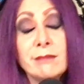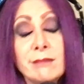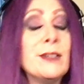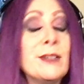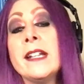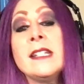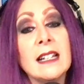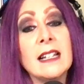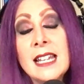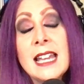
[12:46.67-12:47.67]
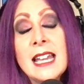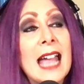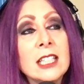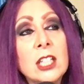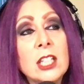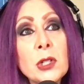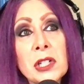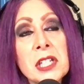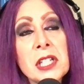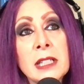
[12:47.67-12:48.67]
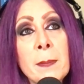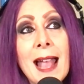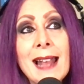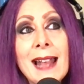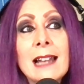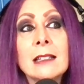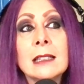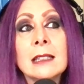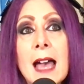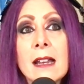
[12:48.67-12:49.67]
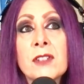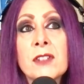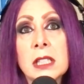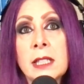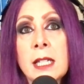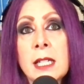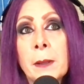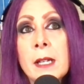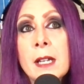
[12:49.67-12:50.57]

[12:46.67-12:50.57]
No idea. I used to sleep. I got a lot of sleep.